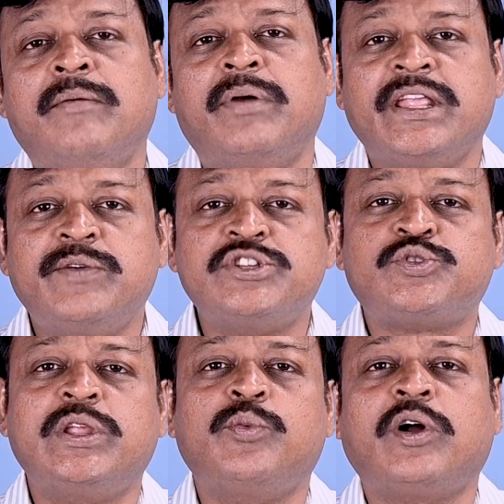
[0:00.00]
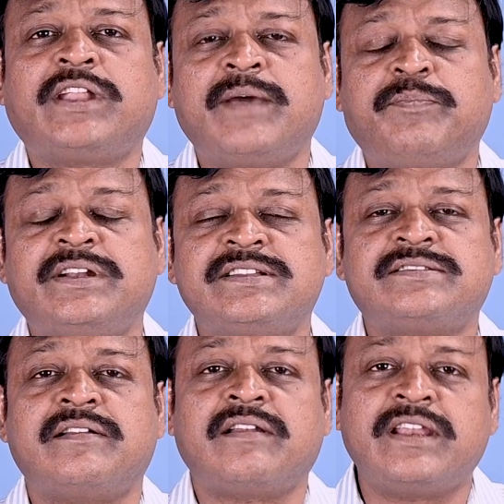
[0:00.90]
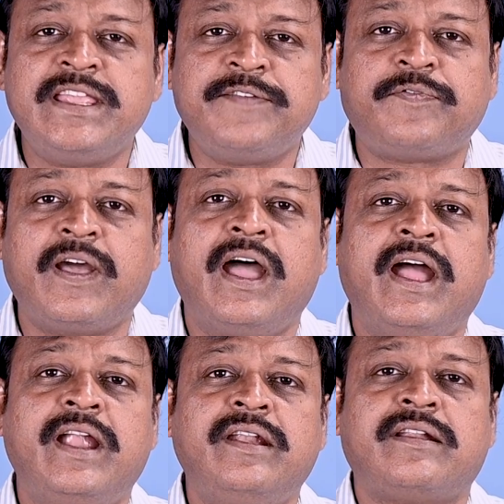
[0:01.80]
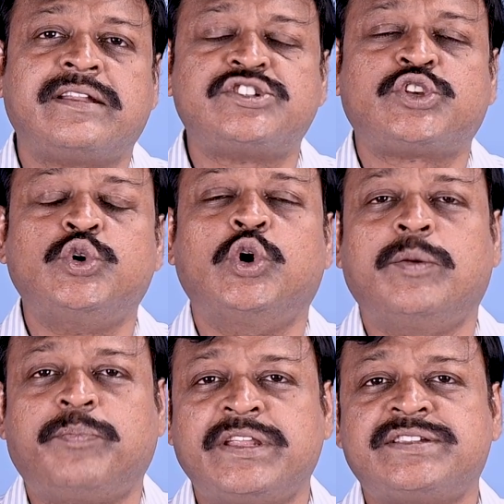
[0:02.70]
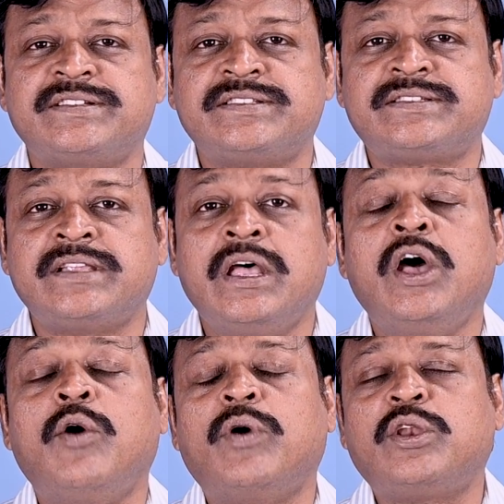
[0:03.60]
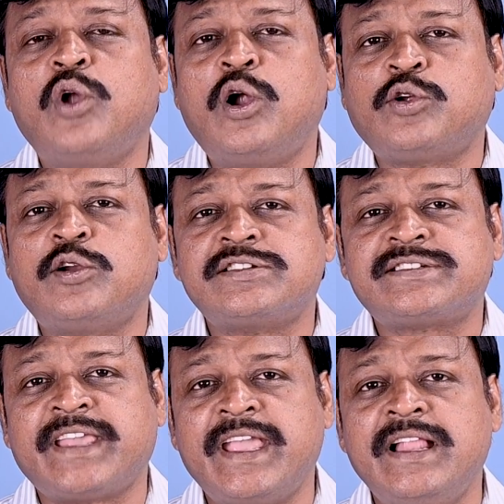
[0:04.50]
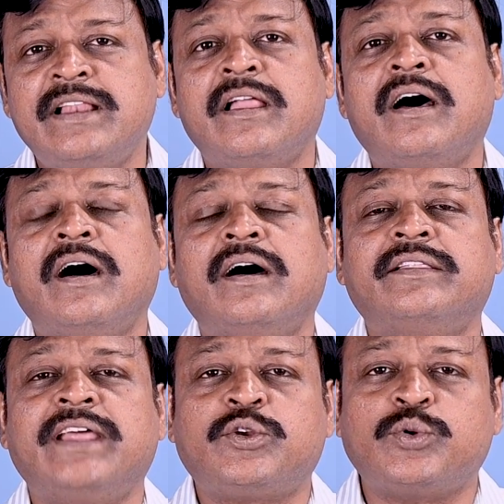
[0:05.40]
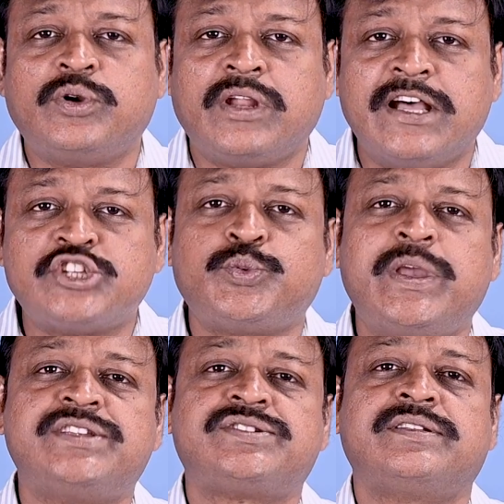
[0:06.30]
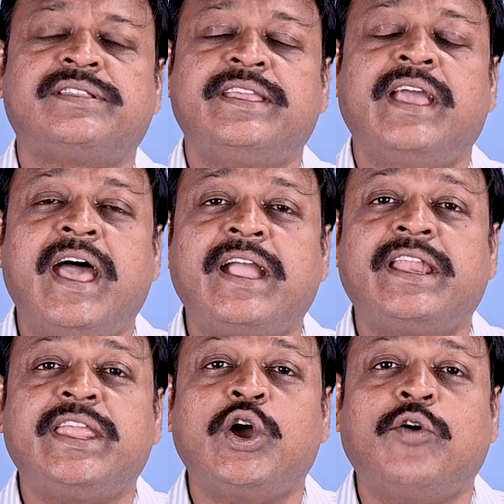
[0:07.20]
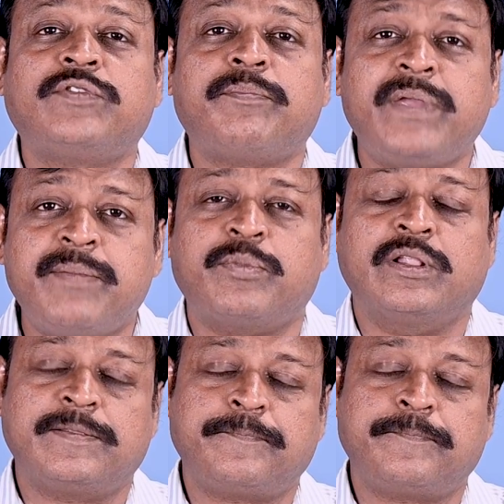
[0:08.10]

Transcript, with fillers: But eventually what happened is the relief and rescue operations were not on a scale that would assuage the agony of the people.